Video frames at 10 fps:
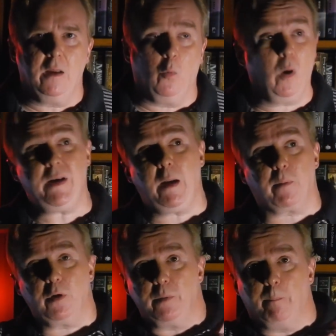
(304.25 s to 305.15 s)
One
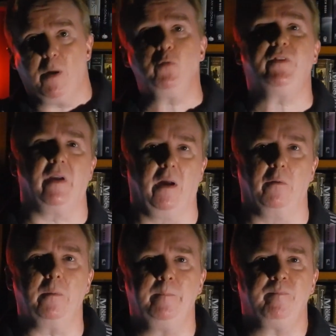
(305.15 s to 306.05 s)
neighborhood,
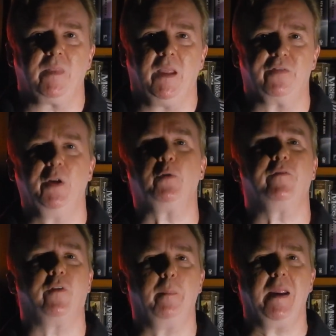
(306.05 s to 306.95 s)
Bonetown, is
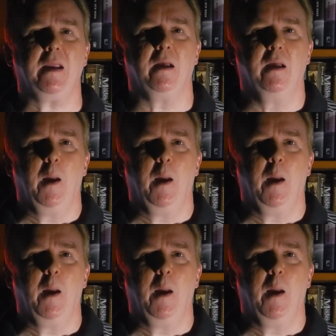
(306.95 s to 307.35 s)
noted for being